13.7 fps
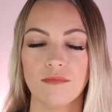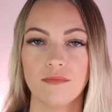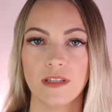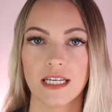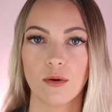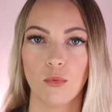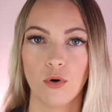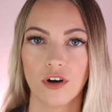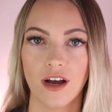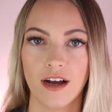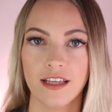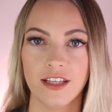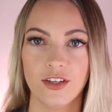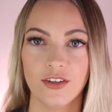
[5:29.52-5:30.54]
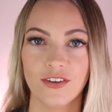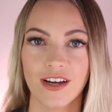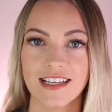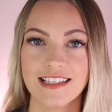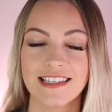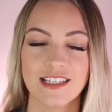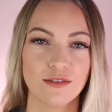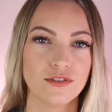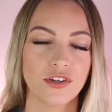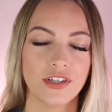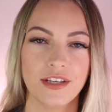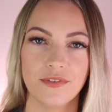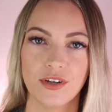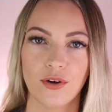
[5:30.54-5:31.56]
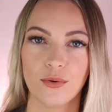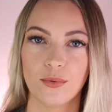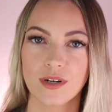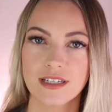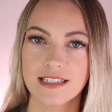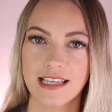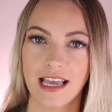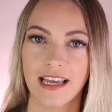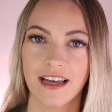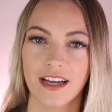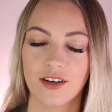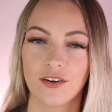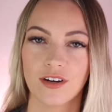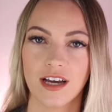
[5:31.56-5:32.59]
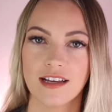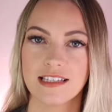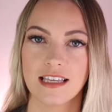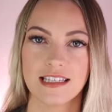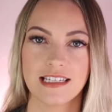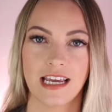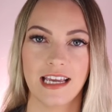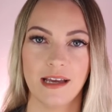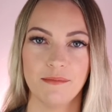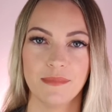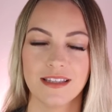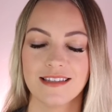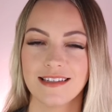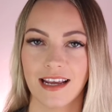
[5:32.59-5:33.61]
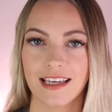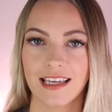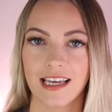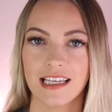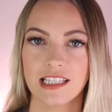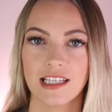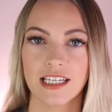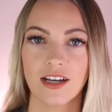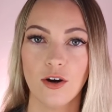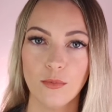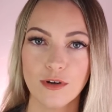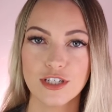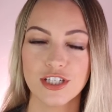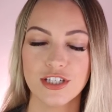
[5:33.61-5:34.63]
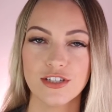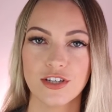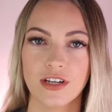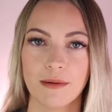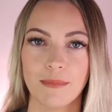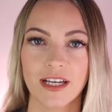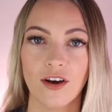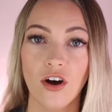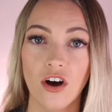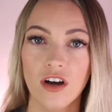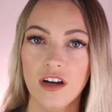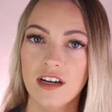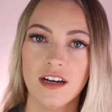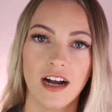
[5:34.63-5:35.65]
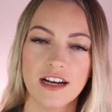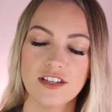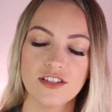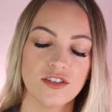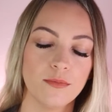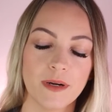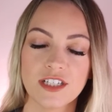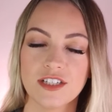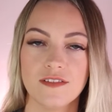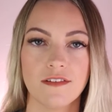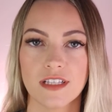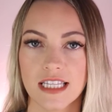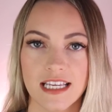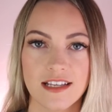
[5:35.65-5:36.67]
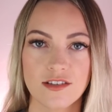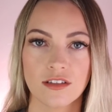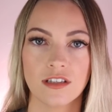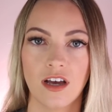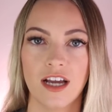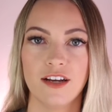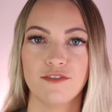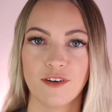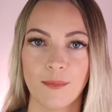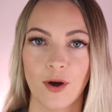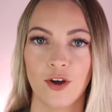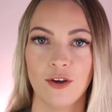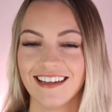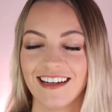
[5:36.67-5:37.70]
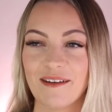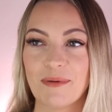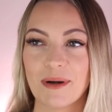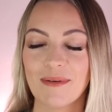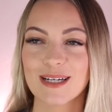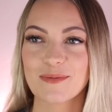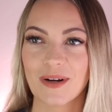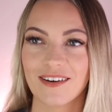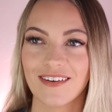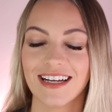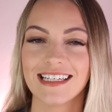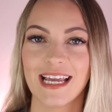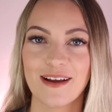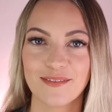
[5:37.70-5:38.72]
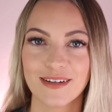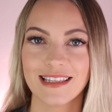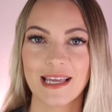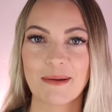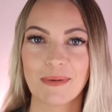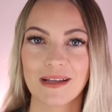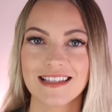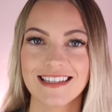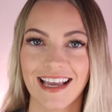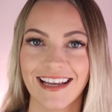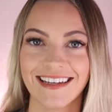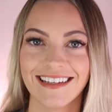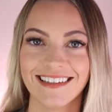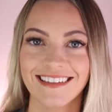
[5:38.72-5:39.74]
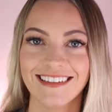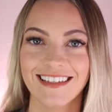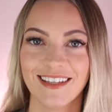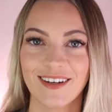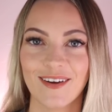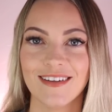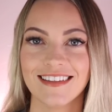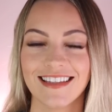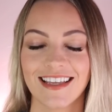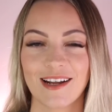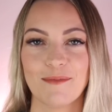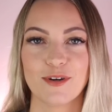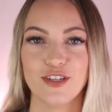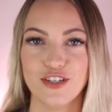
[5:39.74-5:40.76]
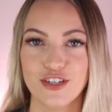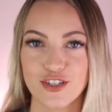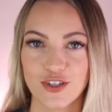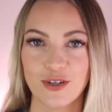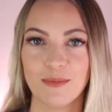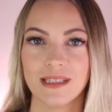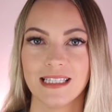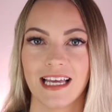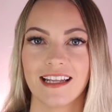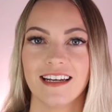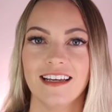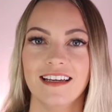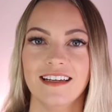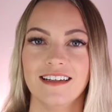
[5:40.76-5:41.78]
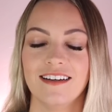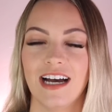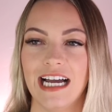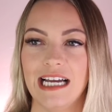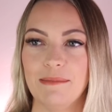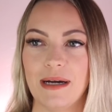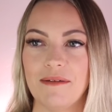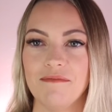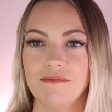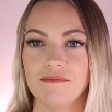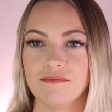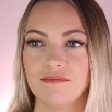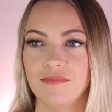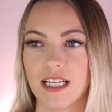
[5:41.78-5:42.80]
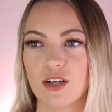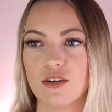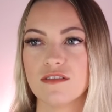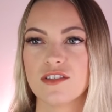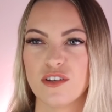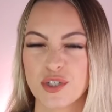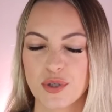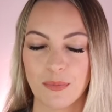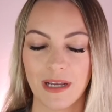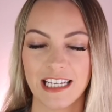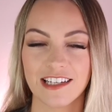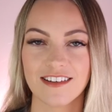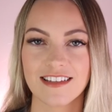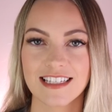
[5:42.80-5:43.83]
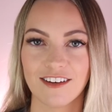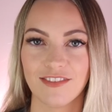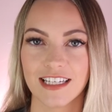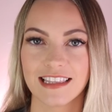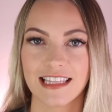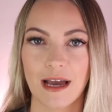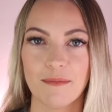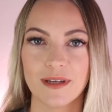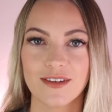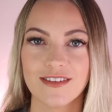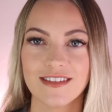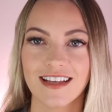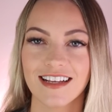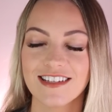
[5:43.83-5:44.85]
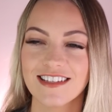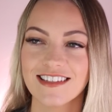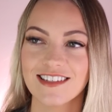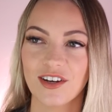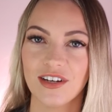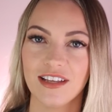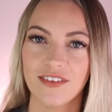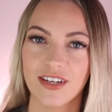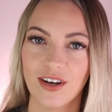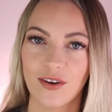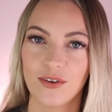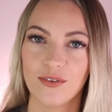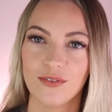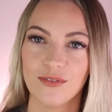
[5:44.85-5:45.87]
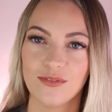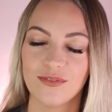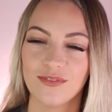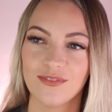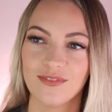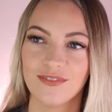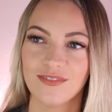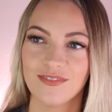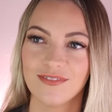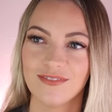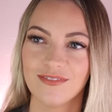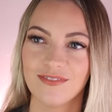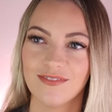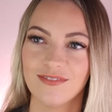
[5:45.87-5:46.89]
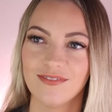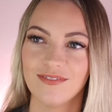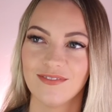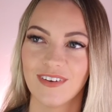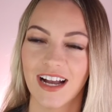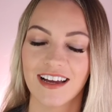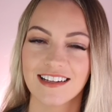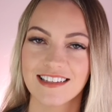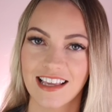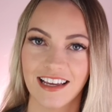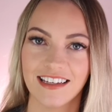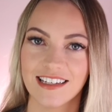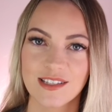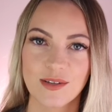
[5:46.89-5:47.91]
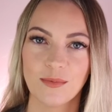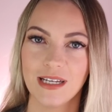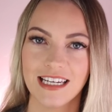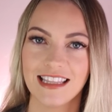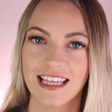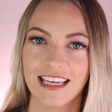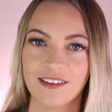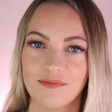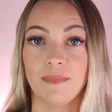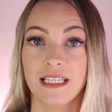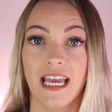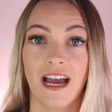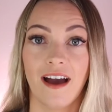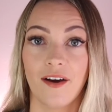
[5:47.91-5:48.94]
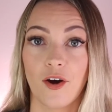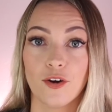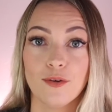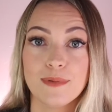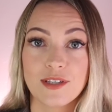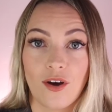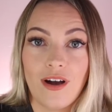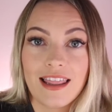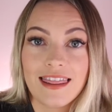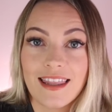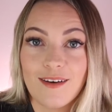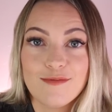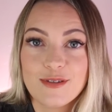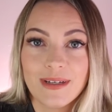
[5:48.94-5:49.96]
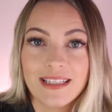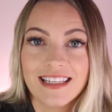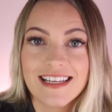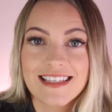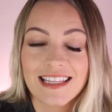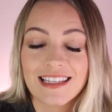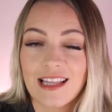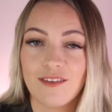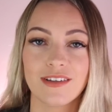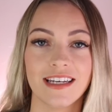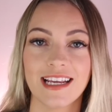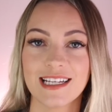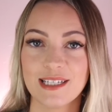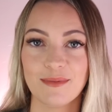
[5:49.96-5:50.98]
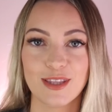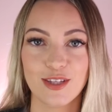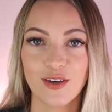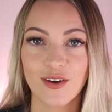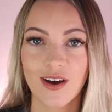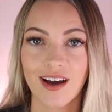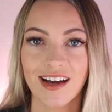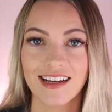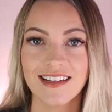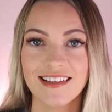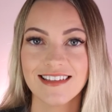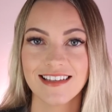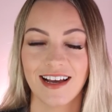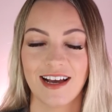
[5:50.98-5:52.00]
like, what are you? I still don't even know what to say. I got asked the other day at Miller's daycare. They're like, oh, what do you do? And I'm like, oh, I just do a bunch of different things online from home. I pretty much went around everything but saying, you know, that I'm on YouTube and that I'm like on social media and stuff like that, because I just don't even know how to say it. It's a weird thing. But yeah, I hope so. I love doing this. I love connecting with you guys.